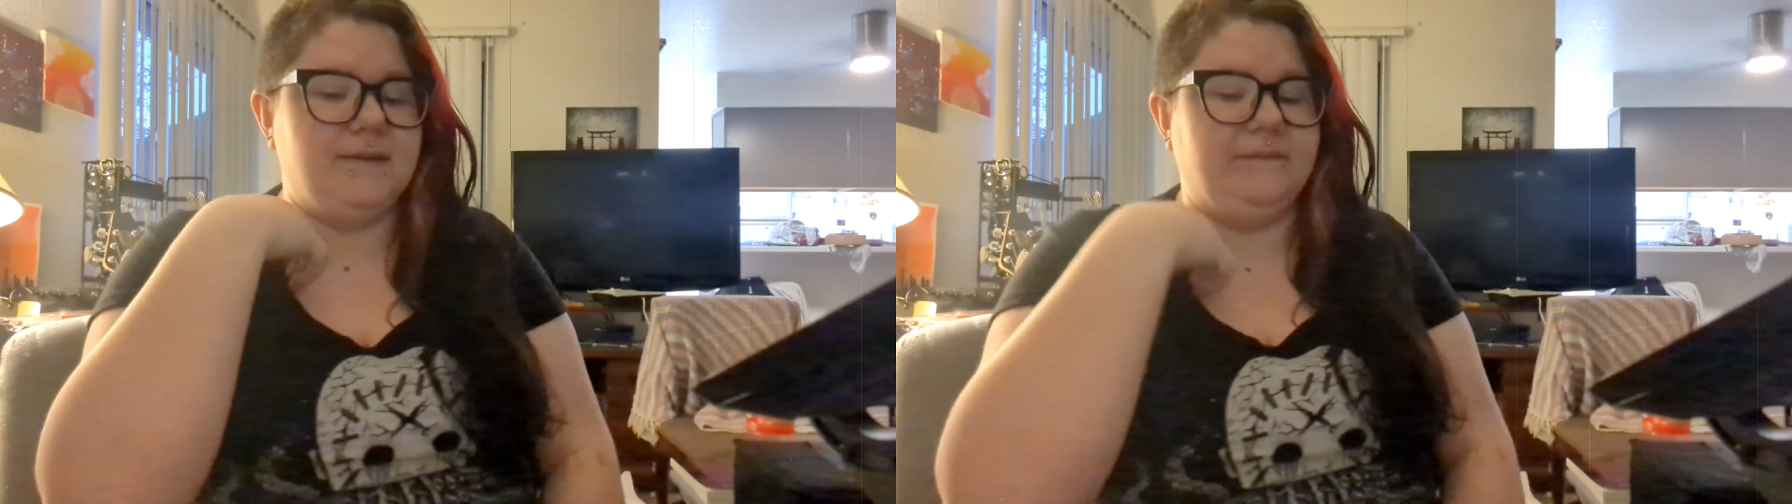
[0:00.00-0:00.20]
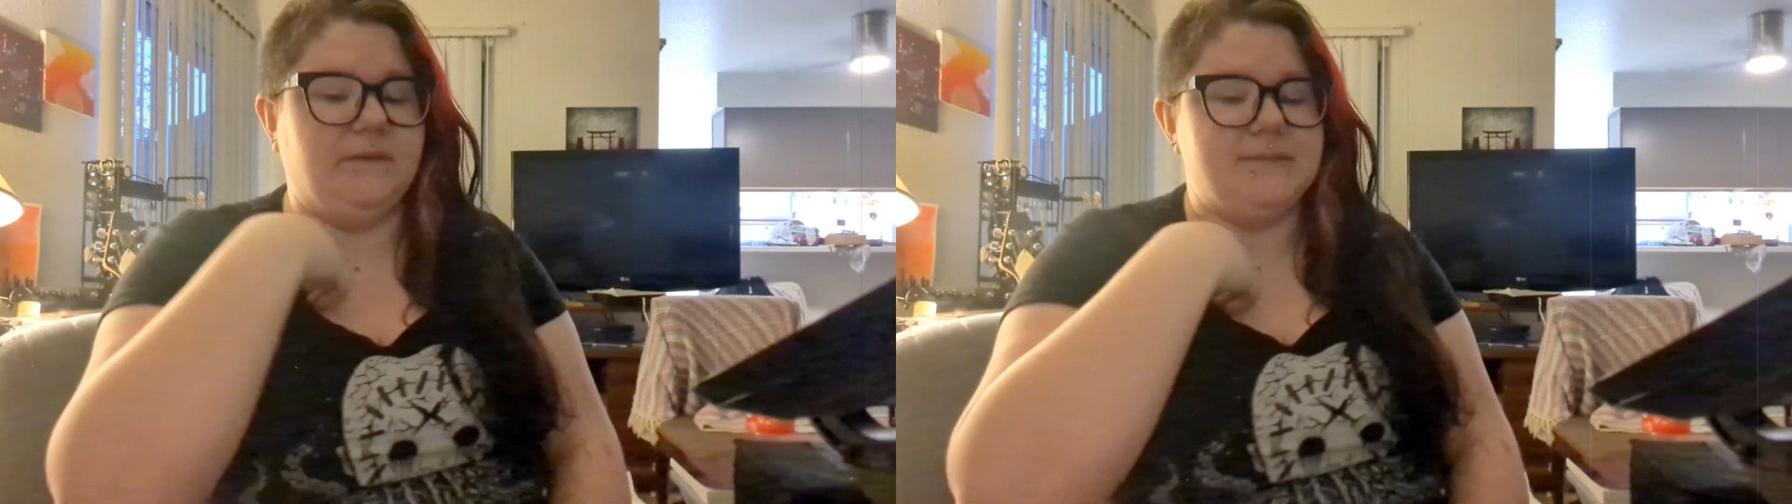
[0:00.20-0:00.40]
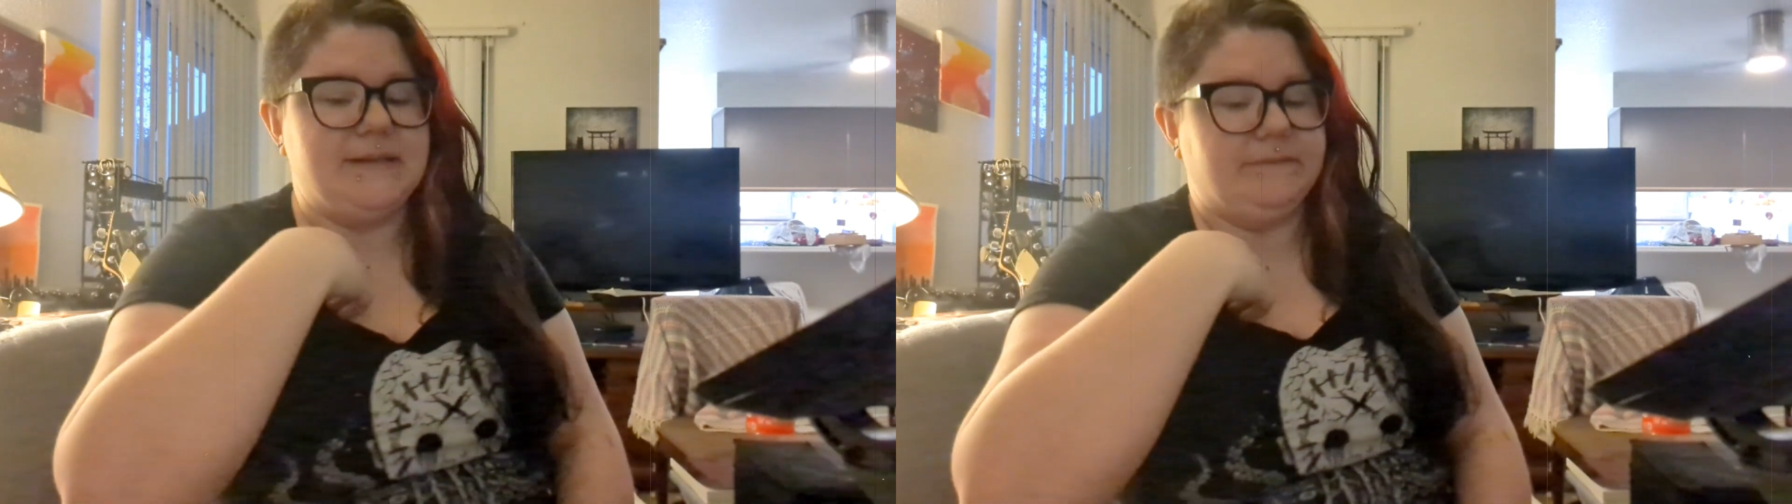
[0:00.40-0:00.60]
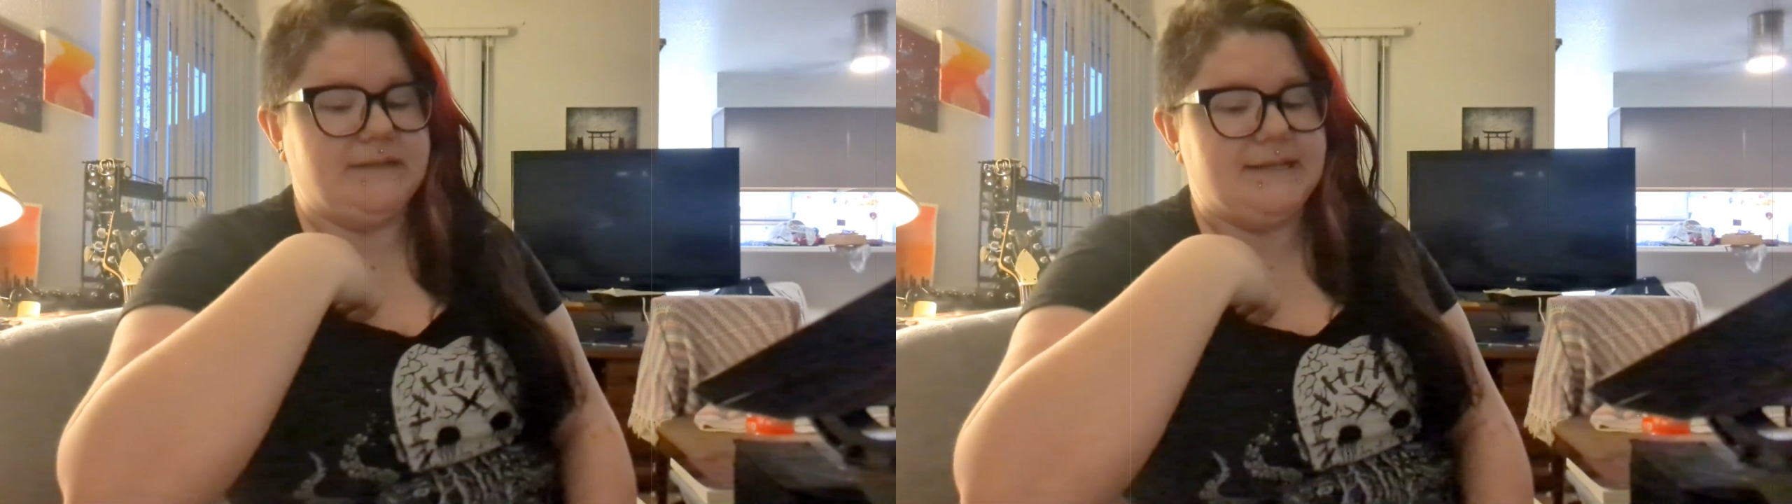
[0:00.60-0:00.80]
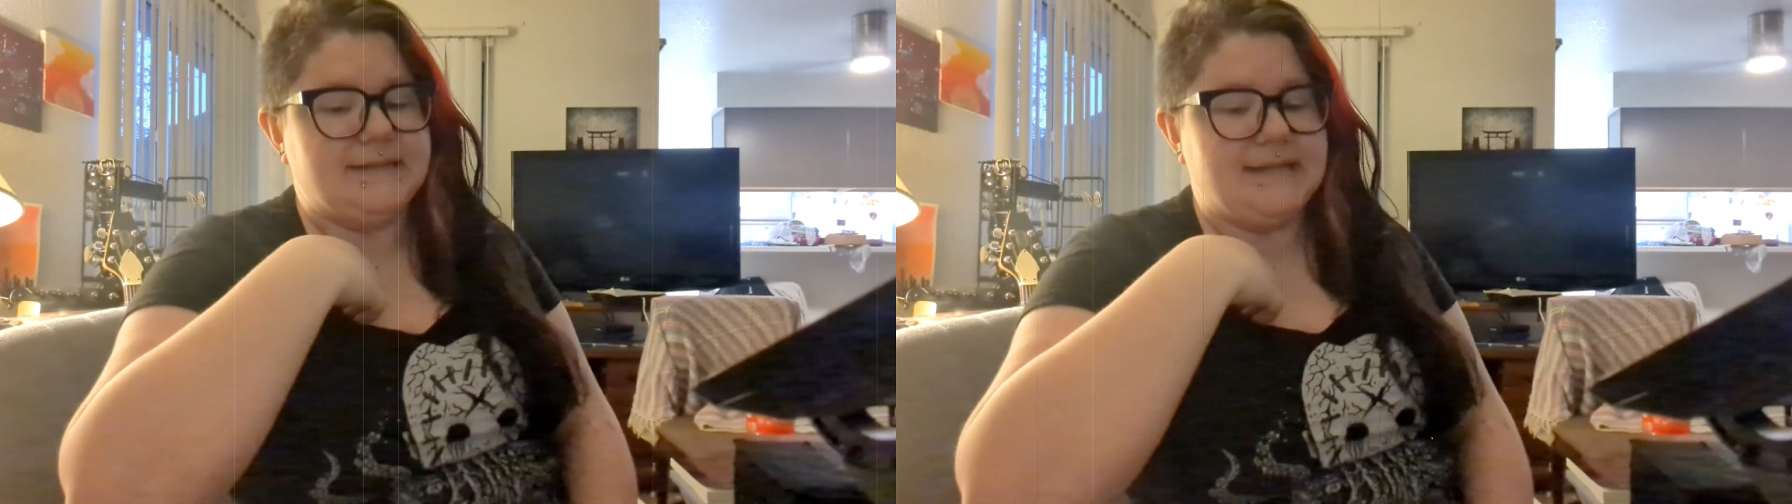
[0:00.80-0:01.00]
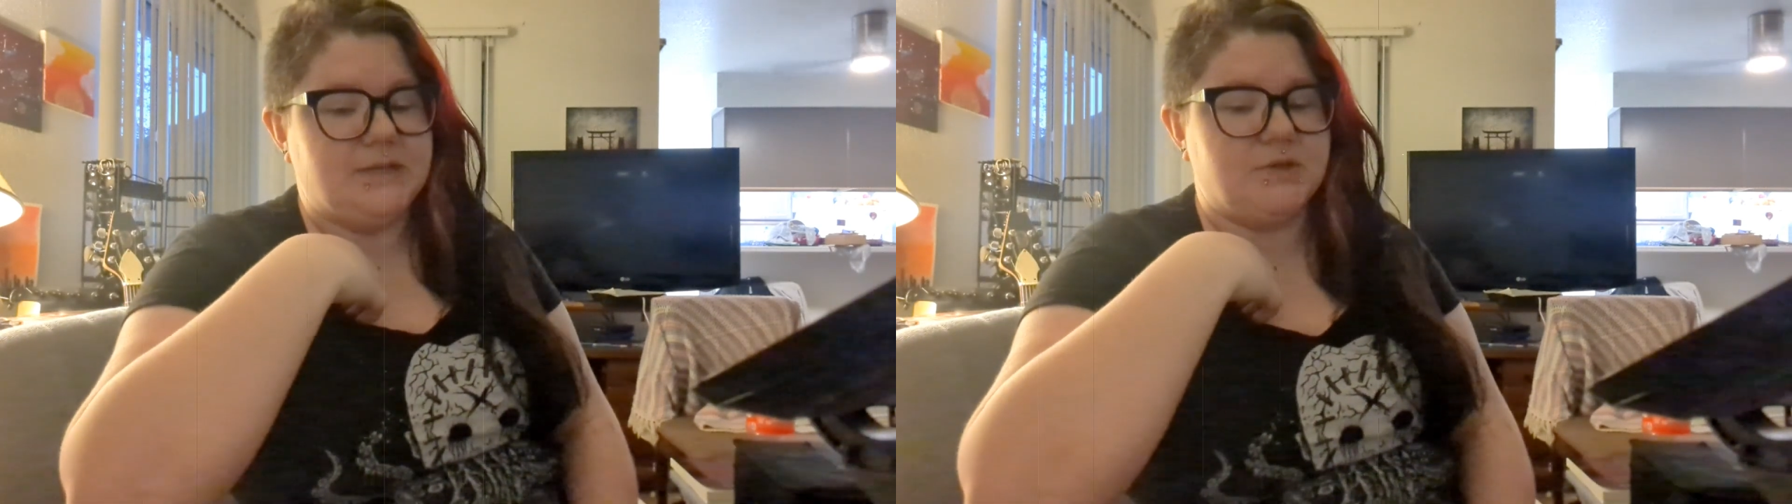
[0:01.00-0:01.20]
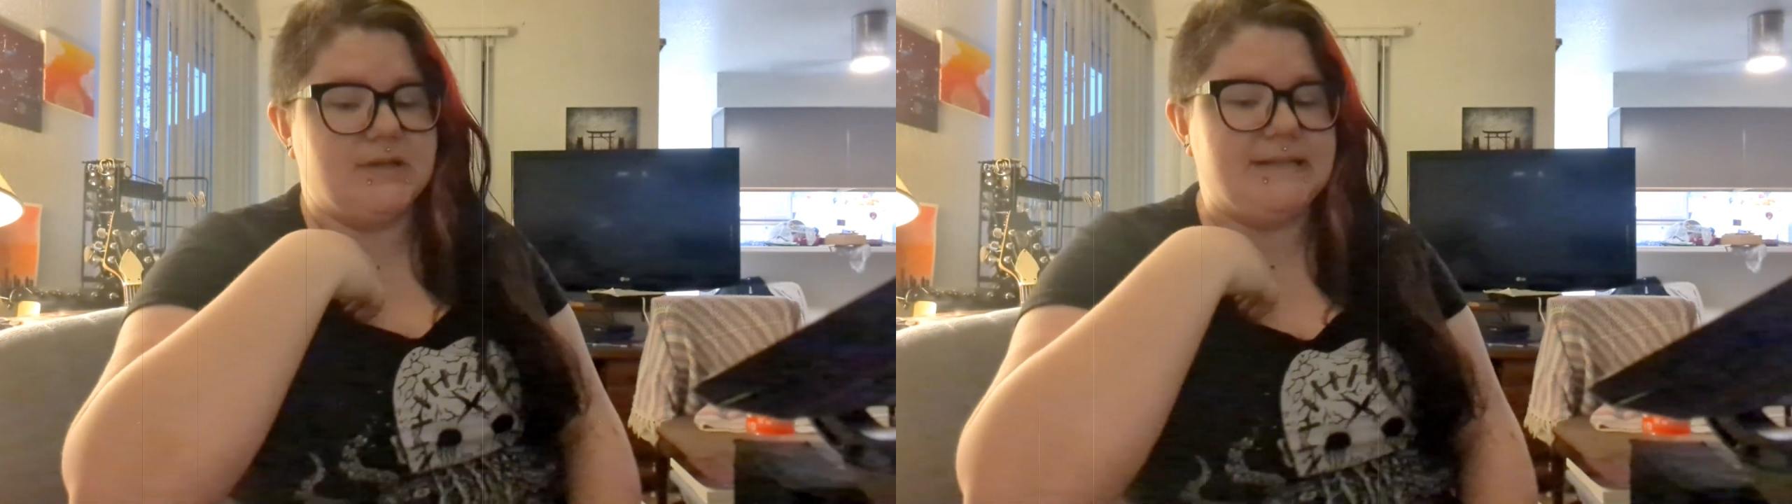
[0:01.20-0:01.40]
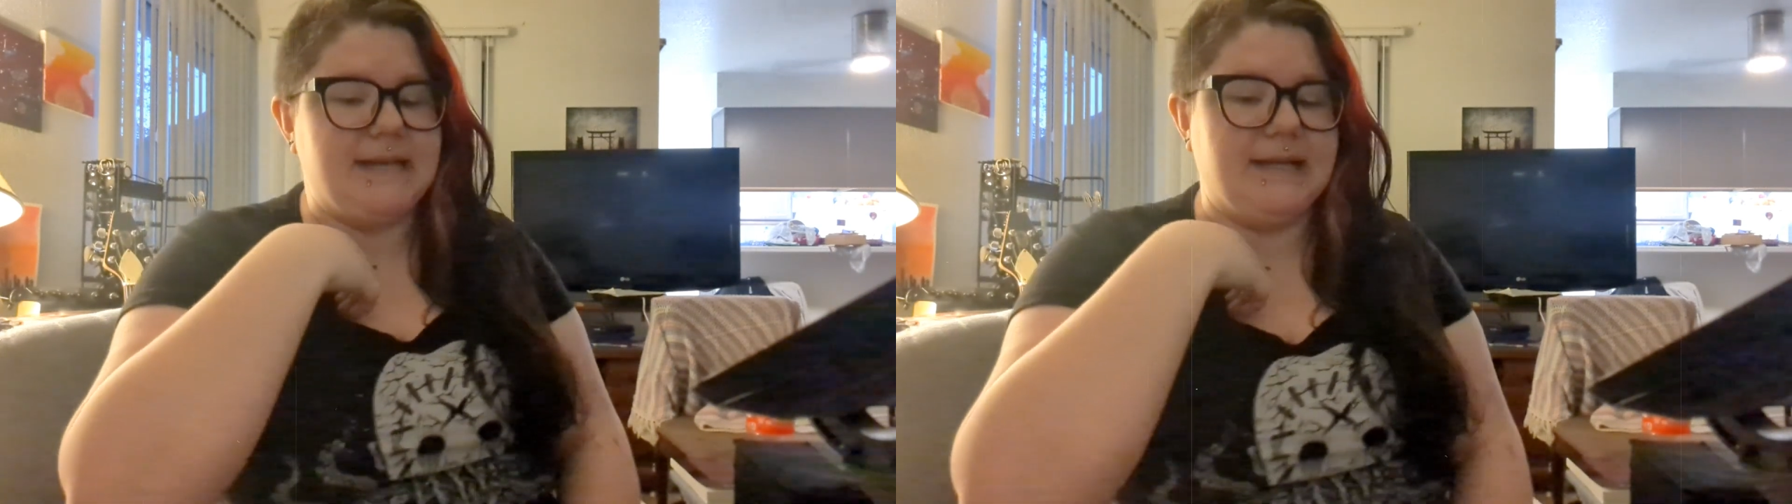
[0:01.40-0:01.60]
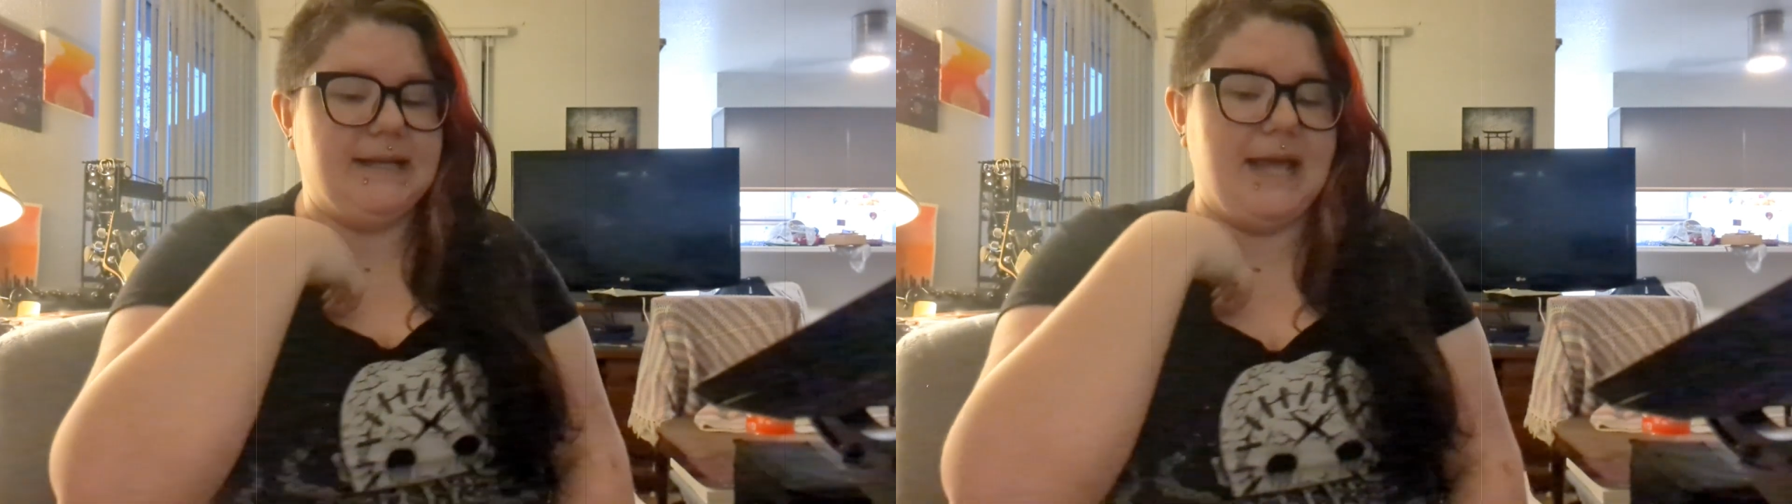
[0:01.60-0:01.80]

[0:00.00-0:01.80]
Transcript: The film's 17th century setting